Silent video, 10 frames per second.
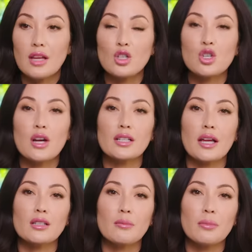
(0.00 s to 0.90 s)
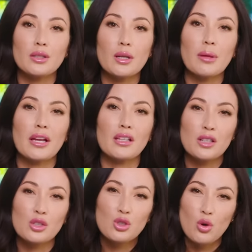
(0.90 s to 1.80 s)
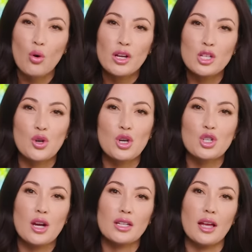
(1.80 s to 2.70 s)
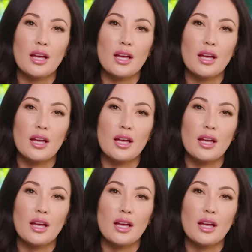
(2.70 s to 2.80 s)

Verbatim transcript: and you're trying to like build up like storage or you're trying to